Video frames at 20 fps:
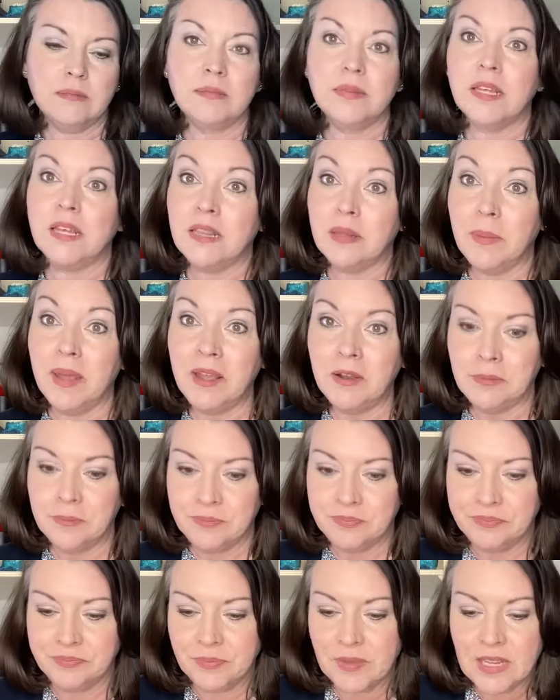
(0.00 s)
in the mail.
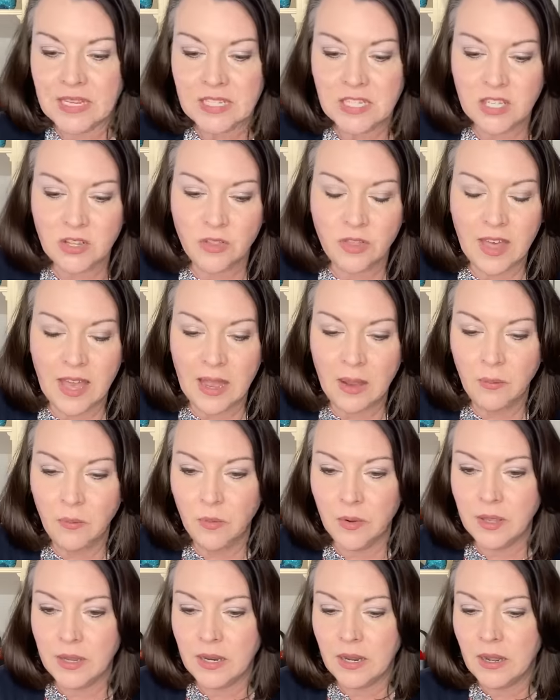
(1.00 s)
So that
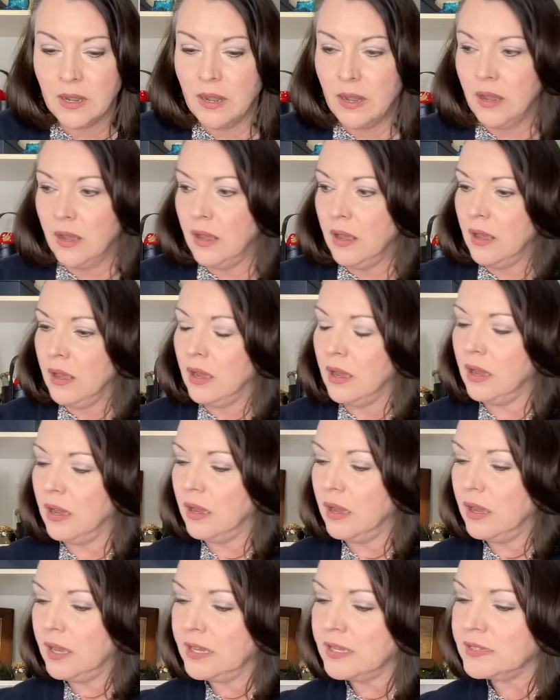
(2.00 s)
one
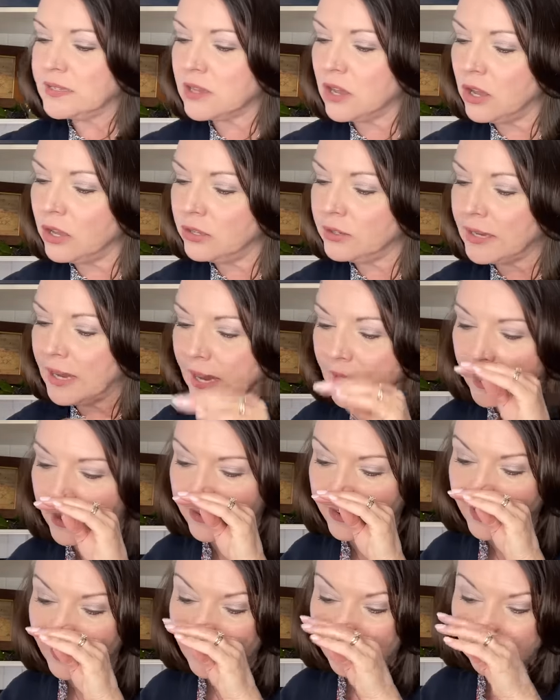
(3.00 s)
uh, is called
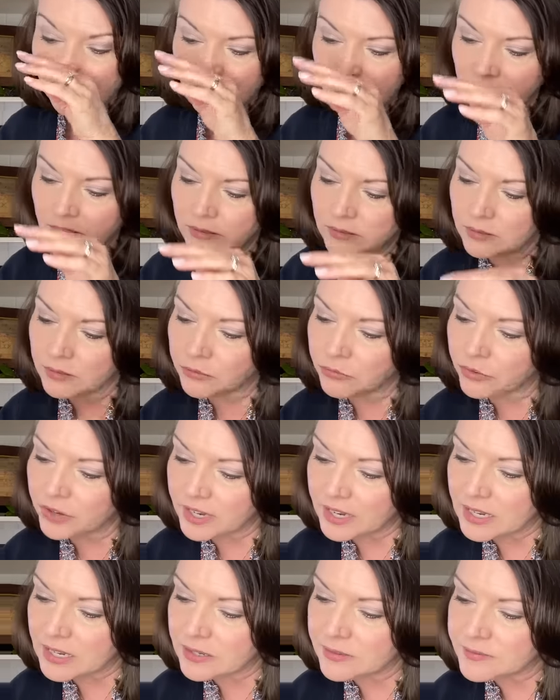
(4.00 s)
Harriet
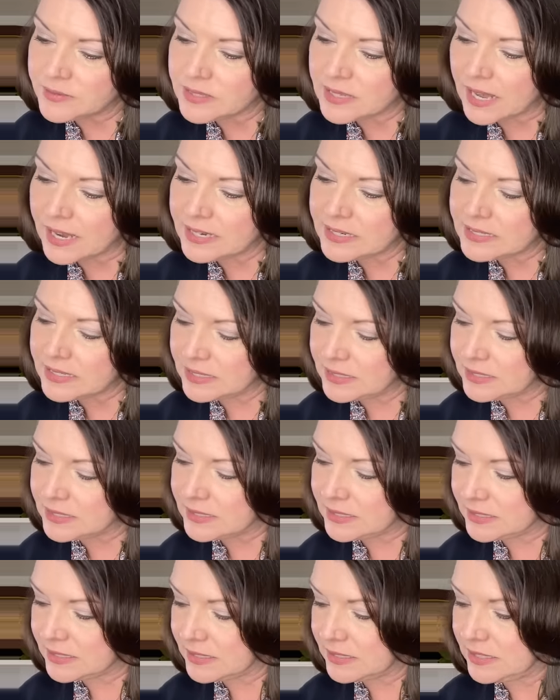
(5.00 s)
Reeves, eighteen
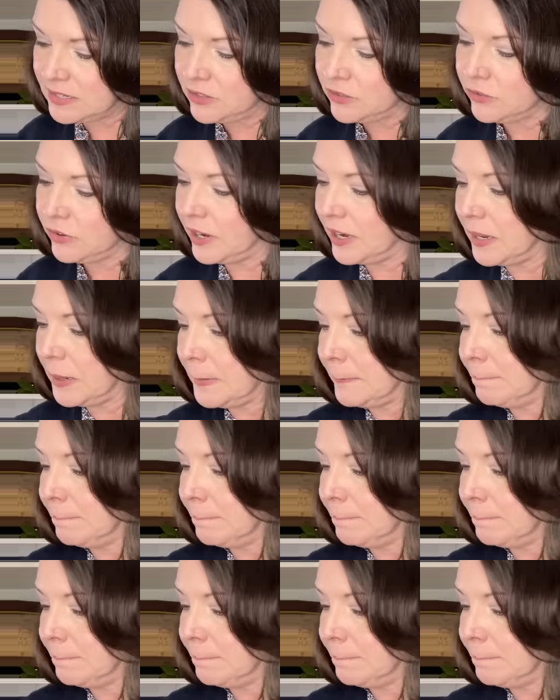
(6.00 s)
sixty-three.